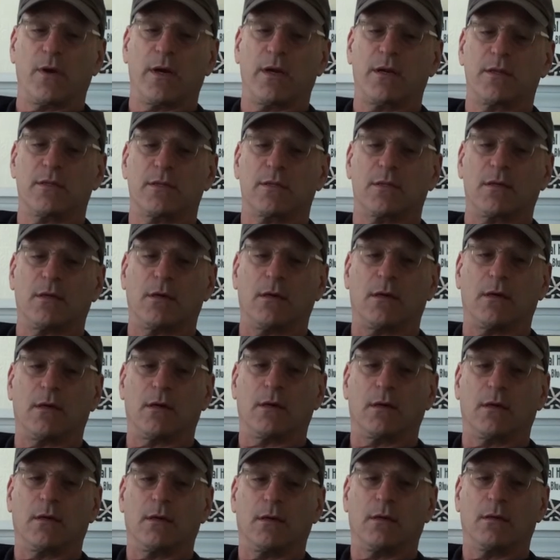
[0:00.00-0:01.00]
write a
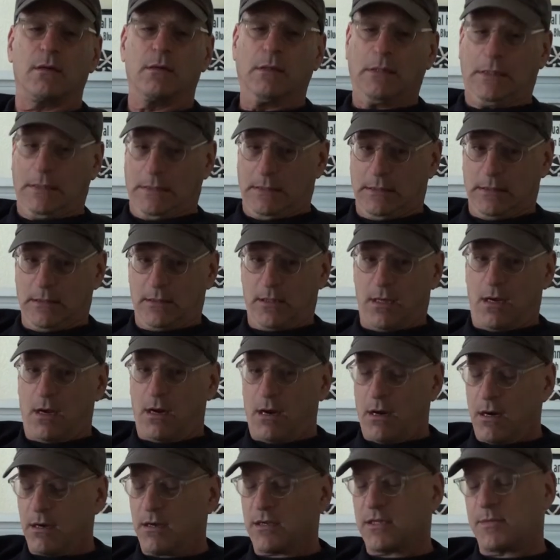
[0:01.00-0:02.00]
song, the
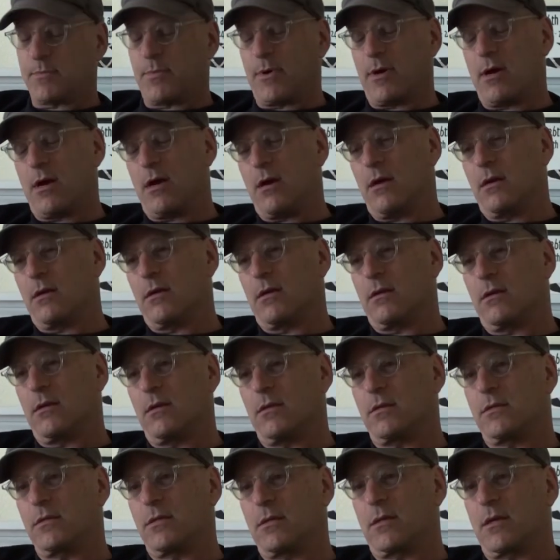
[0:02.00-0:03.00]
hardest part
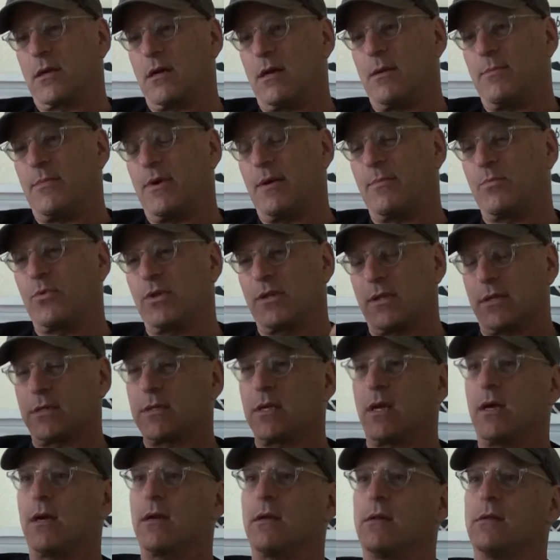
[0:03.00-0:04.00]
is to come up with the
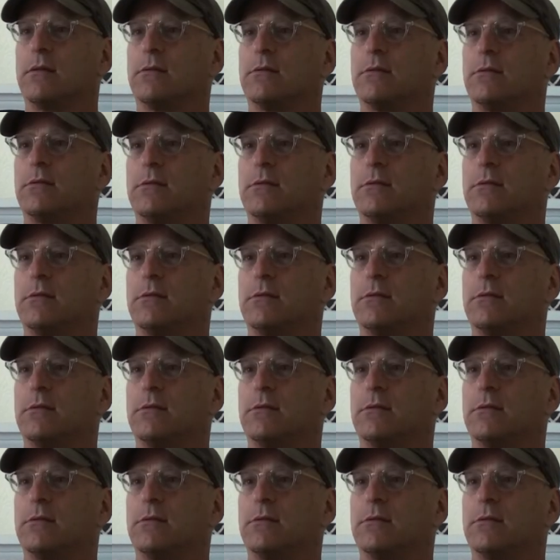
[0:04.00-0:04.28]
title.